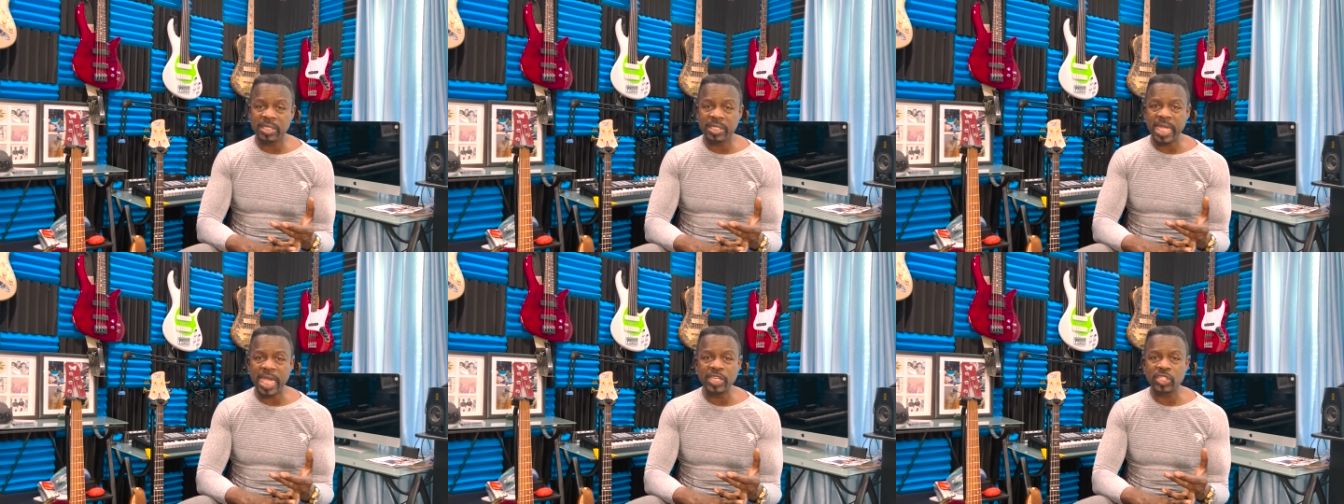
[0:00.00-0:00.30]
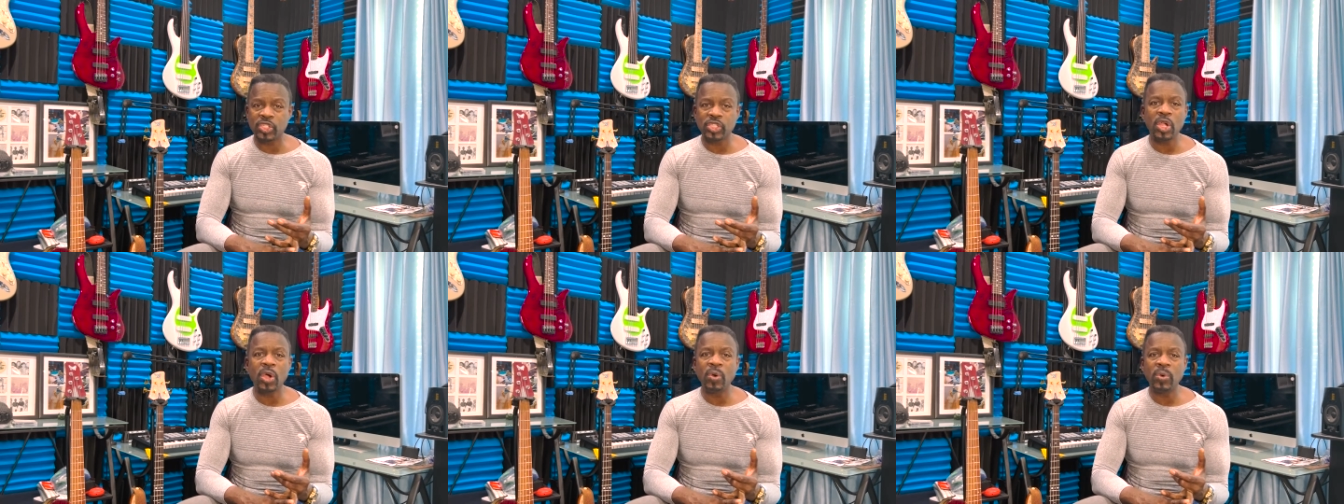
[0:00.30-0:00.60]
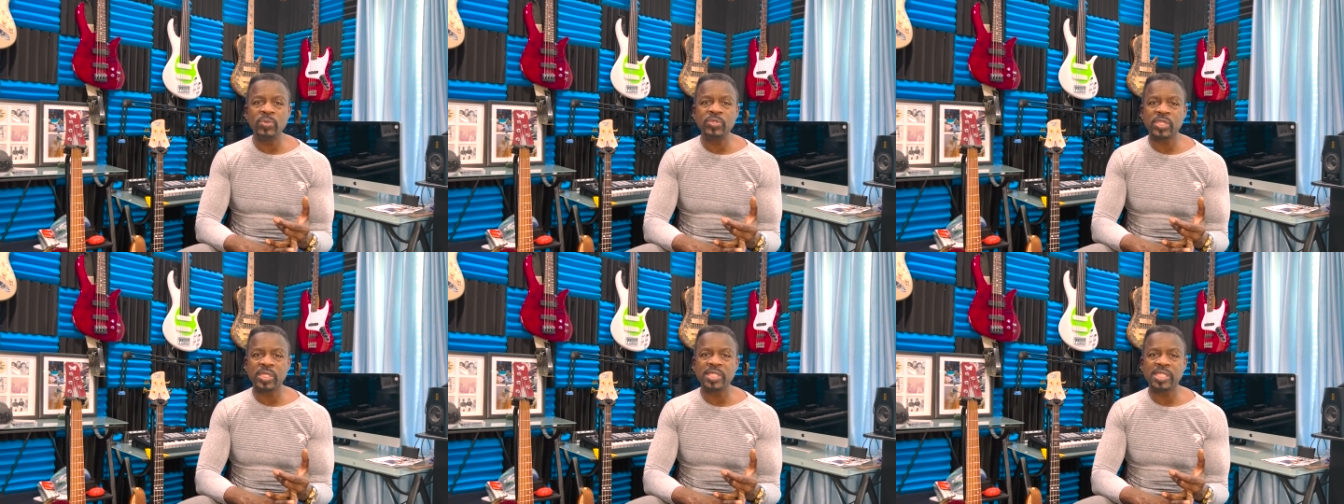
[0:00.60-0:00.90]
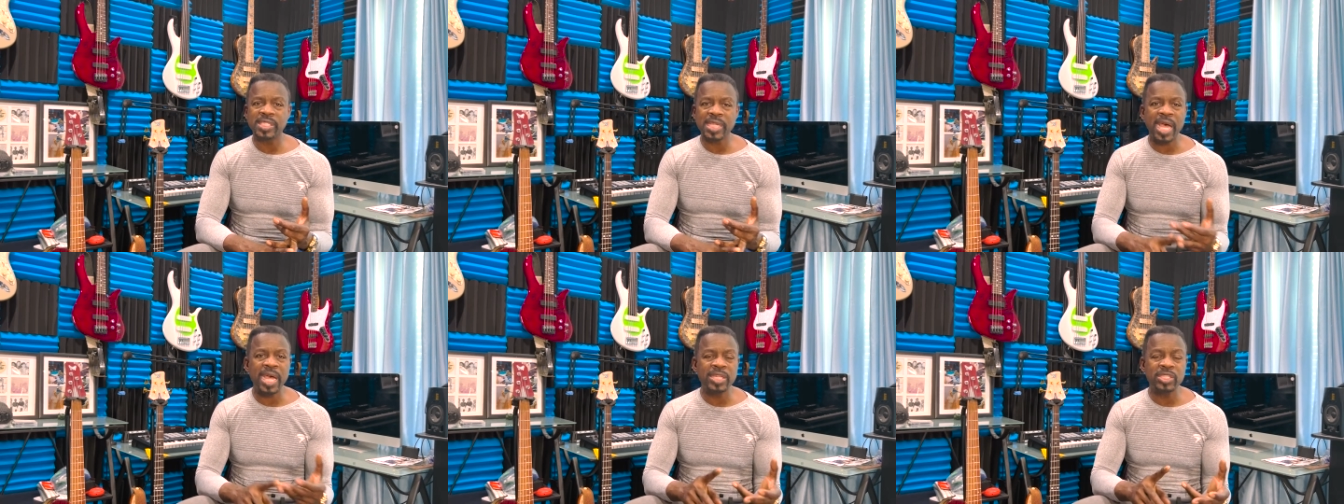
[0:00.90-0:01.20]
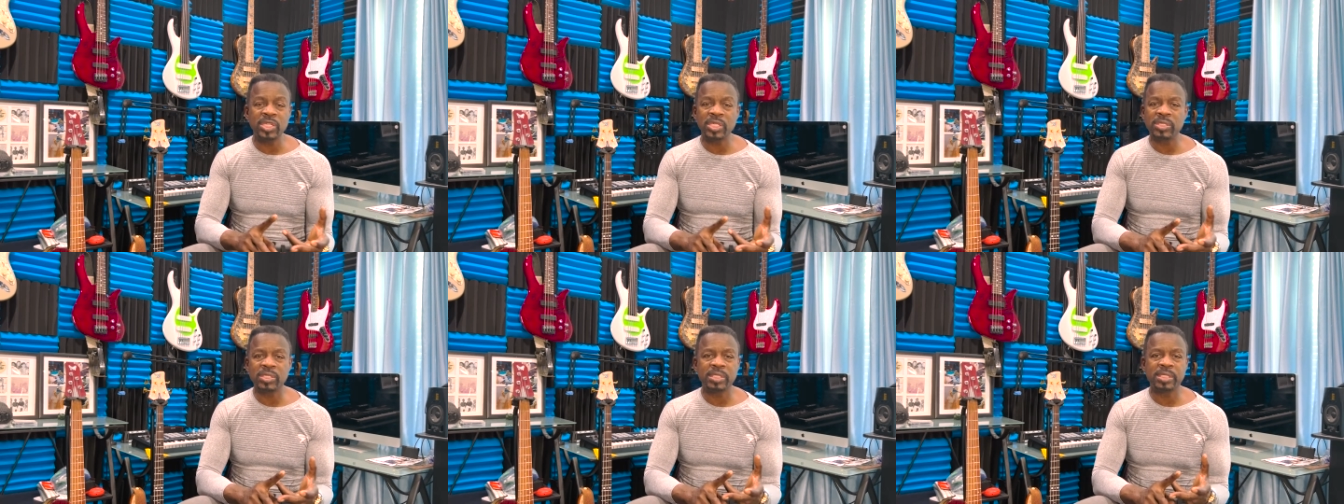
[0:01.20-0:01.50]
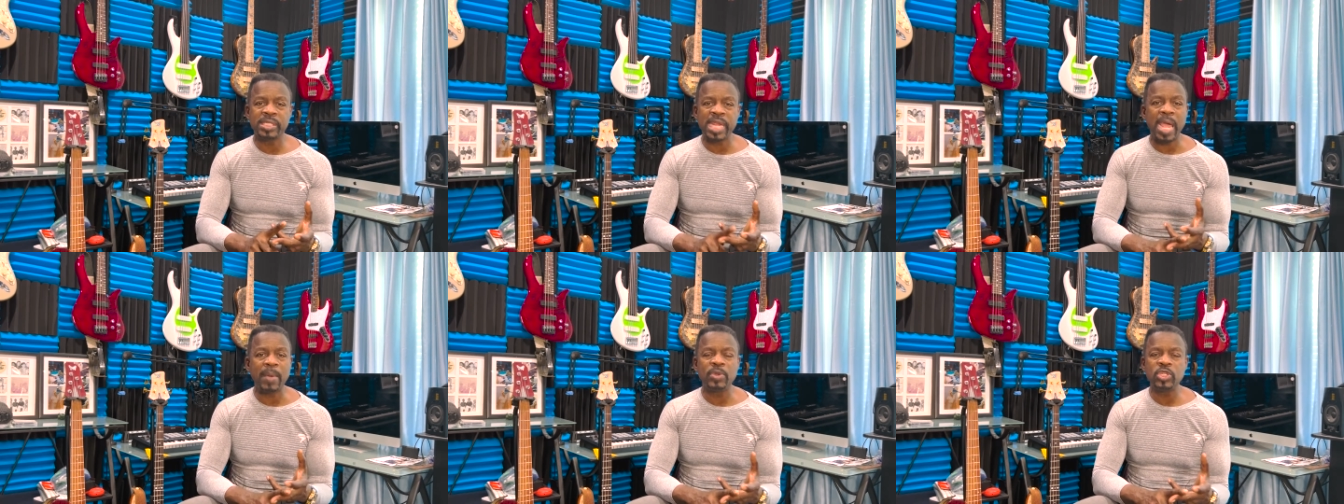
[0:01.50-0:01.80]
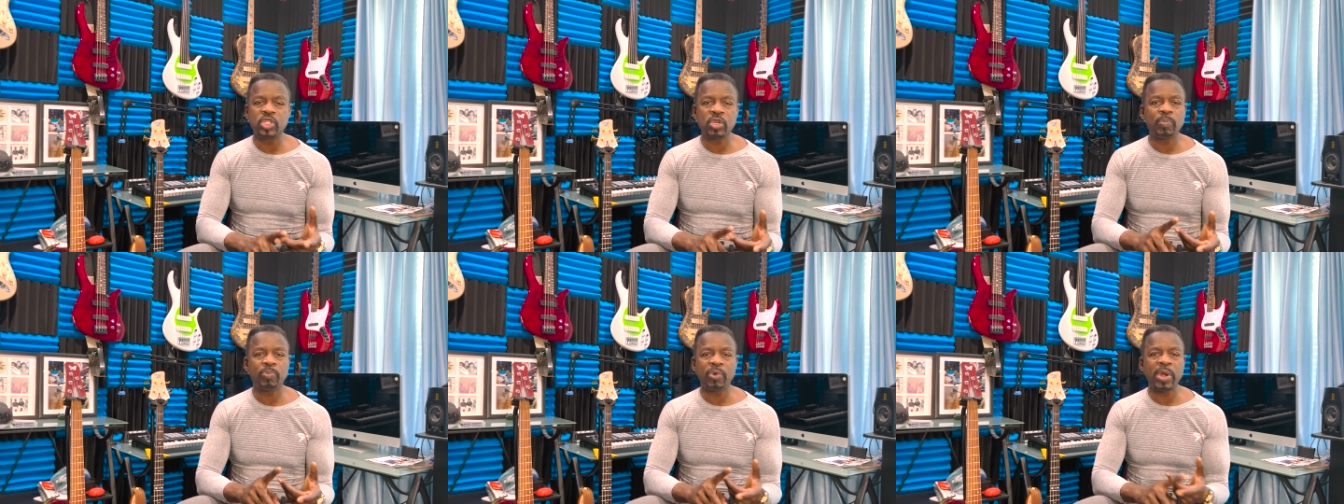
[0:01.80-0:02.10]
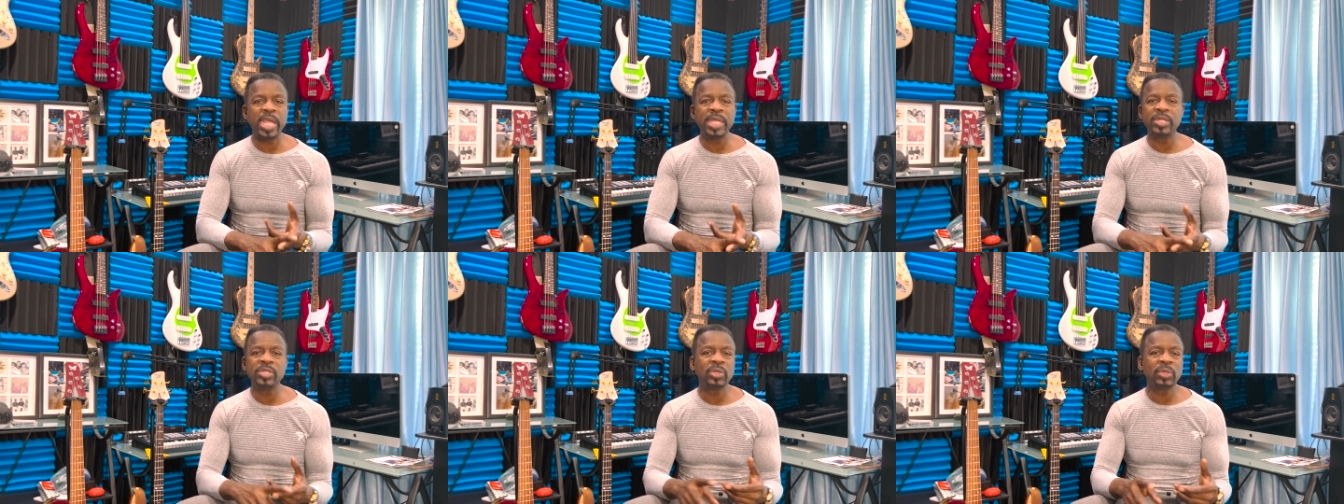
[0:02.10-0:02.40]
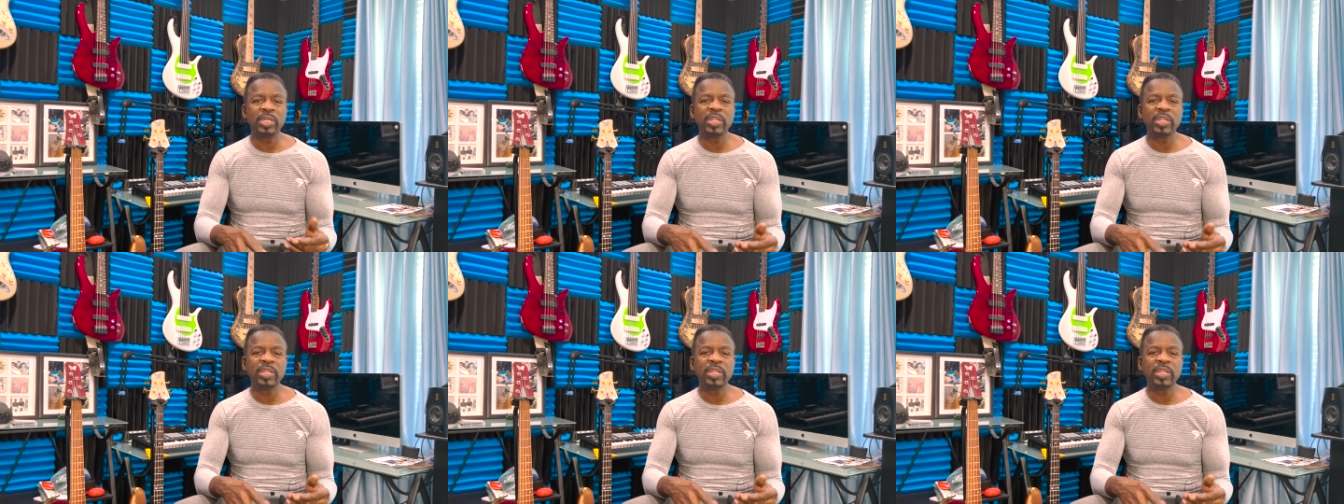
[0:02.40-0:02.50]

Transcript: dead zones inside and you damage your brain and your